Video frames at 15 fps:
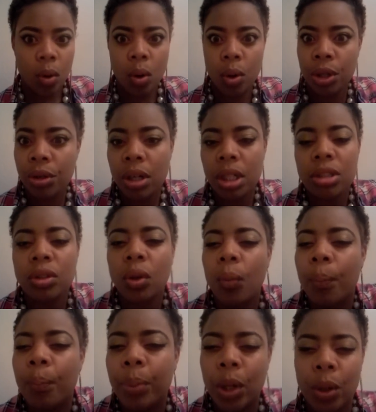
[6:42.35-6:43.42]
you are so
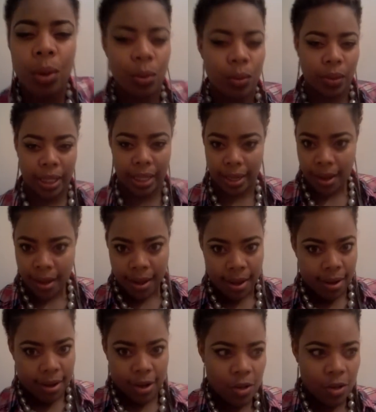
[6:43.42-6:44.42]
bold and oh